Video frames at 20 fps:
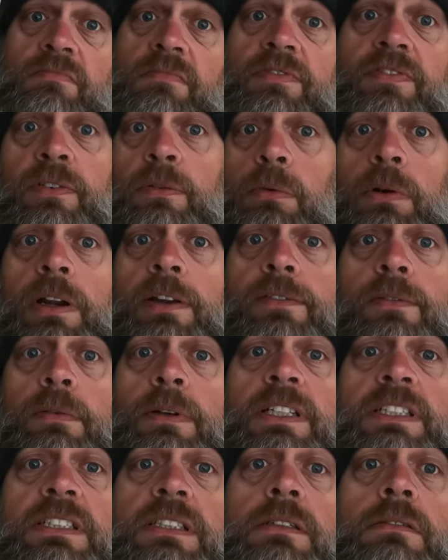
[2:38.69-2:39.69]
For whatever
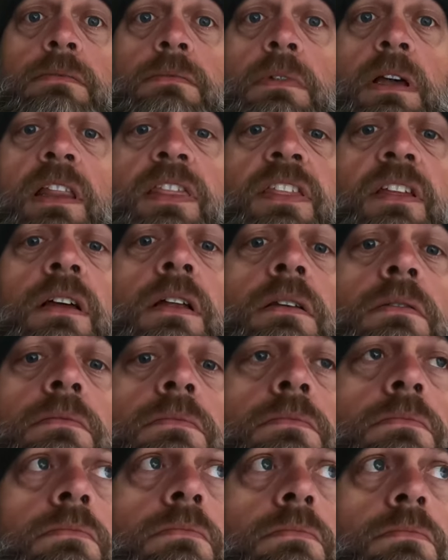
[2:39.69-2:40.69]
reason, I
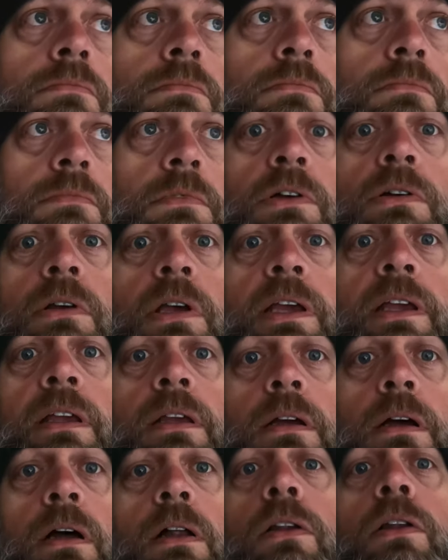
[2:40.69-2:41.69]
thought, okay,
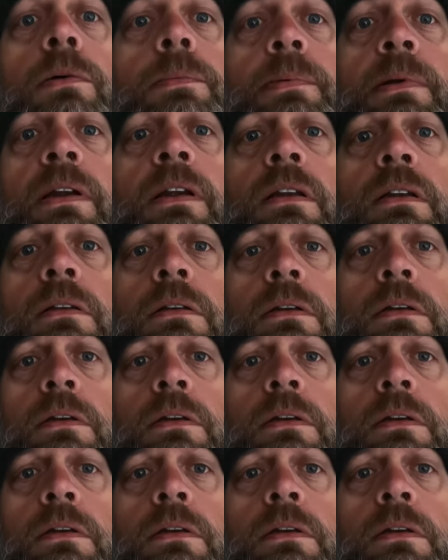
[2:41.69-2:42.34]
I'll open it.